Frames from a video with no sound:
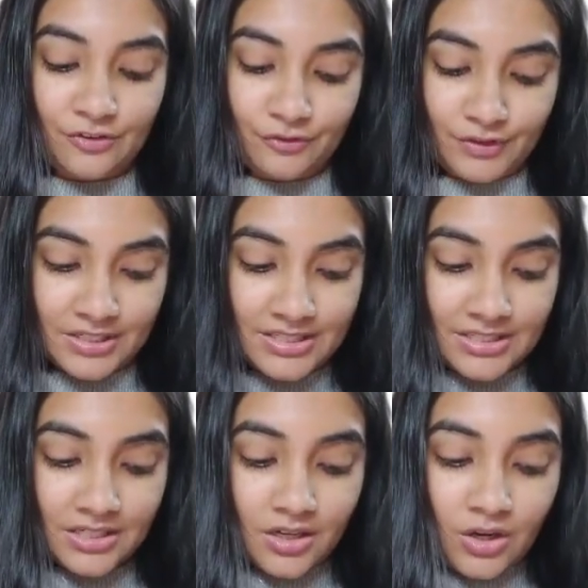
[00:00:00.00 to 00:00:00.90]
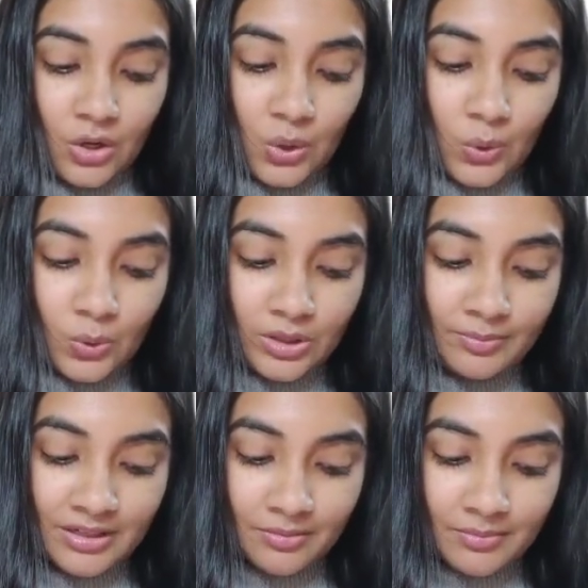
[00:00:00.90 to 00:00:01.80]
First,
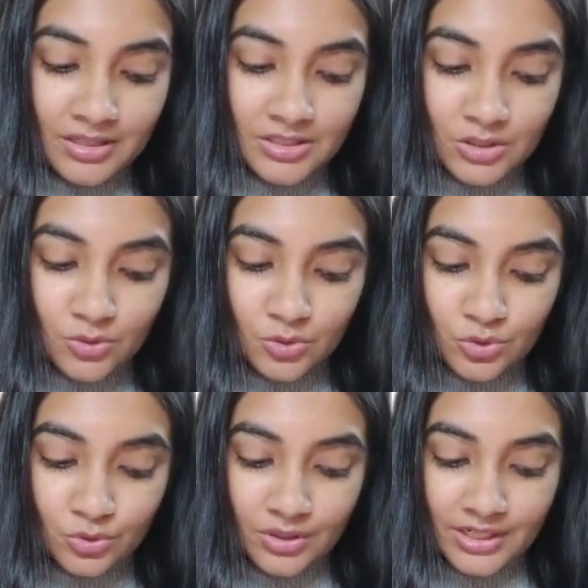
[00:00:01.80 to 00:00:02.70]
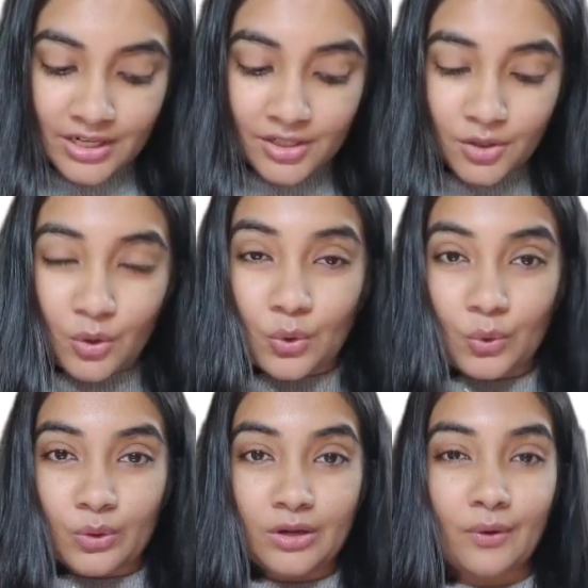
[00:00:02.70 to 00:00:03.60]
holmium is used to create a
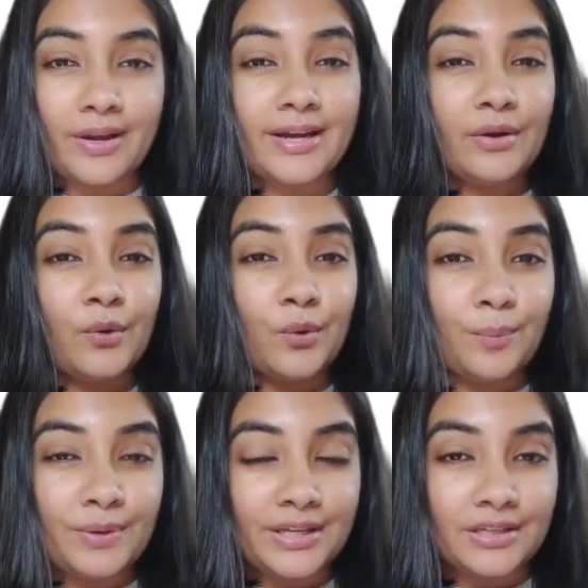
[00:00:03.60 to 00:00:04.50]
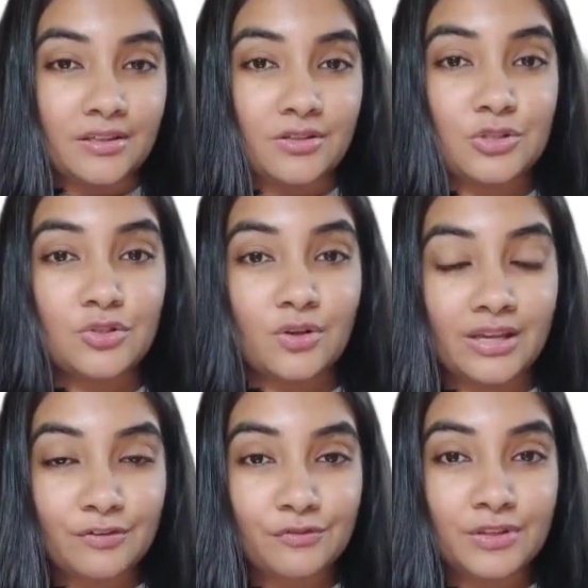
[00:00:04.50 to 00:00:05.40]
hole or an opening. So
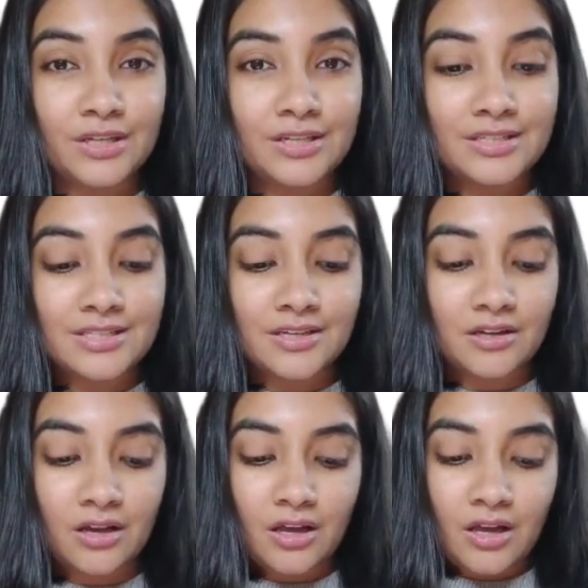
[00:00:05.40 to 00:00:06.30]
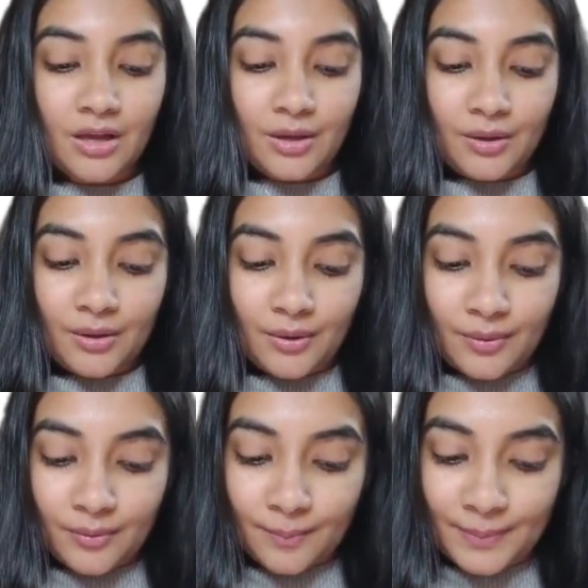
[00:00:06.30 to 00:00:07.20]
if there is a
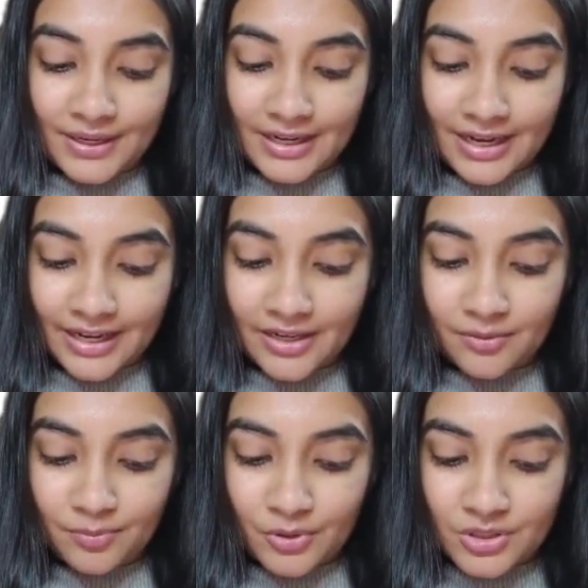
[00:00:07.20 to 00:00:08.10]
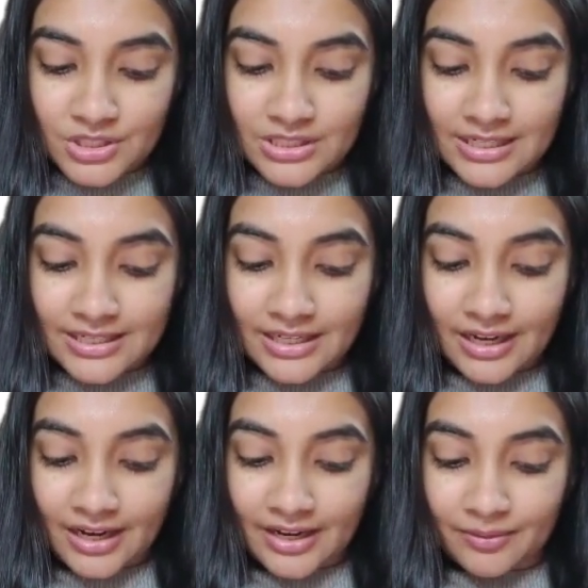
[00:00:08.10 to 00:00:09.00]
benign
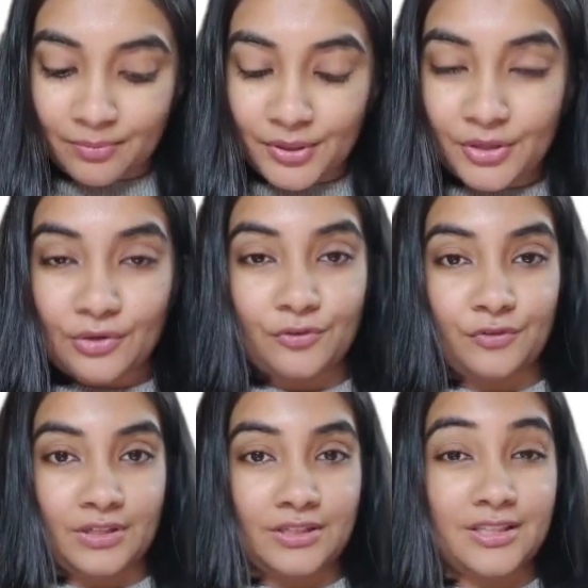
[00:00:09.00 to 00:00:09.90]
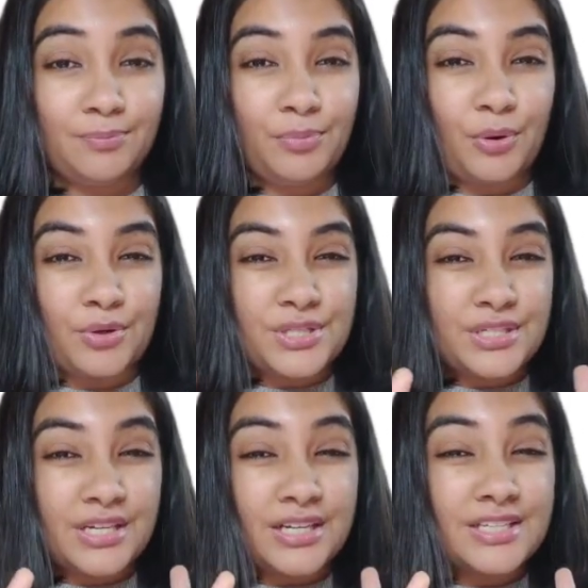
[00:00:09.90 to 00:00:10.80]
prostatic hypertrophy, the
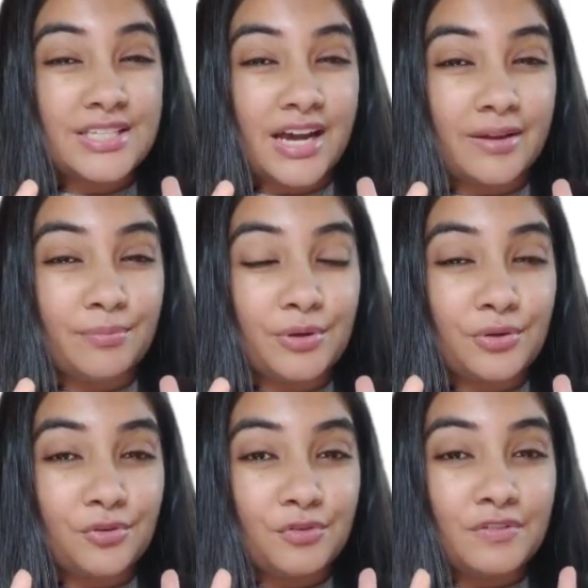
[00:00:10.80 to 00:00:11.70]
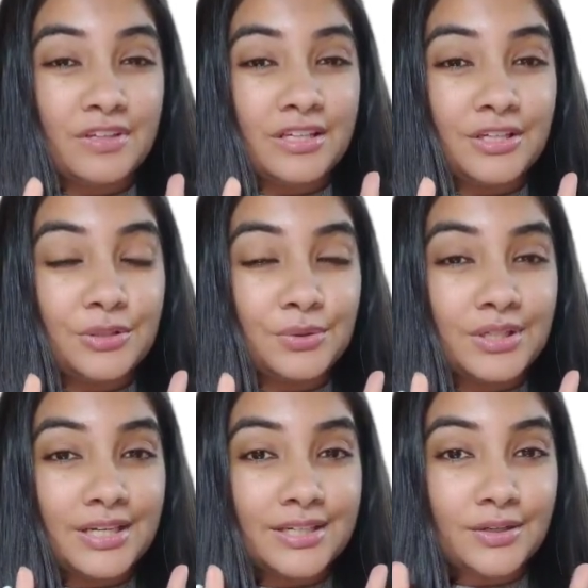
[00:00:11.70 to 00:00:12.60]
prostate is hypertrophy, we need to
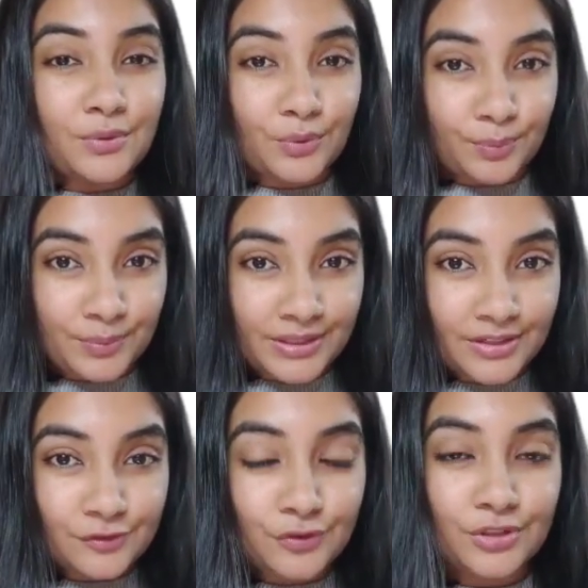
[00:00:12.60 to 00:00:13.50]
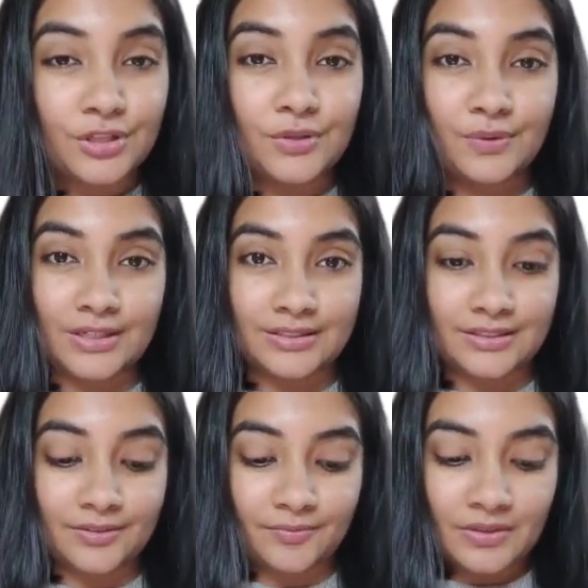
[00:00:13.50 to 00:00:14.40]
create an opening for the
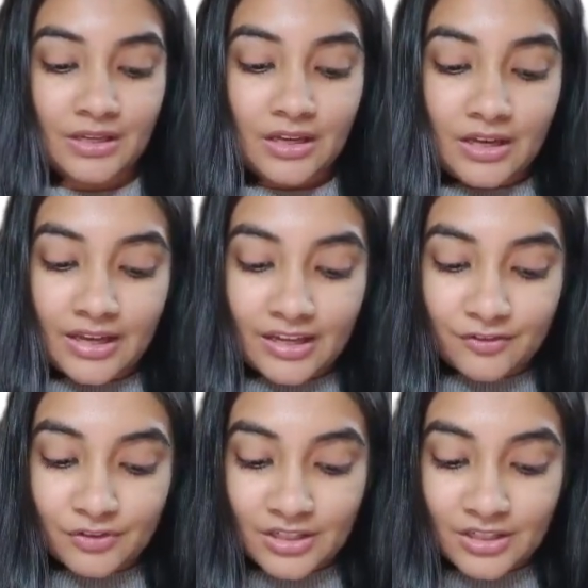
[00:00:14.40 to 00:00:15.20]
urethra. If